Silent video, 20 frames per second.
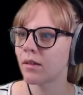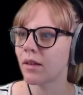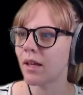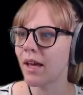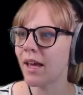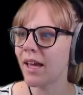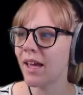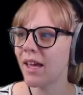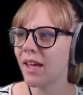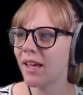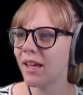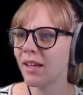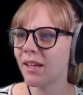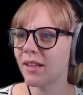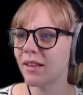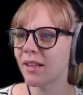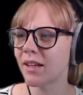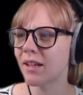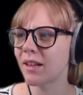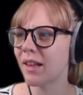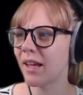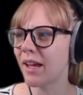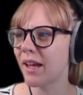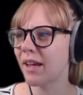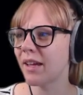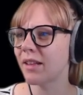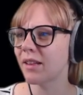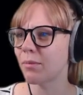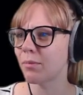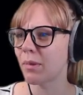The hay and the
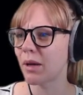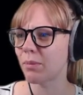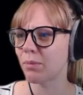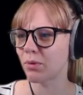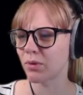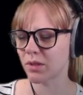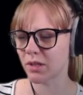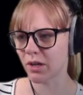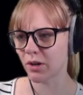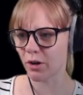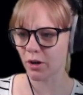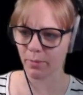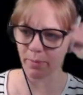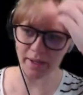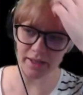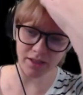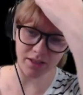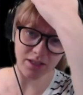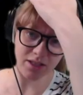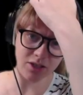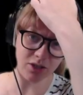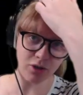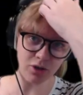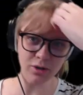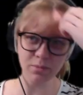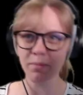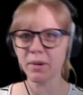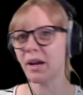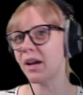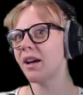clay and the maple syrup and the
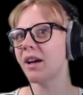stone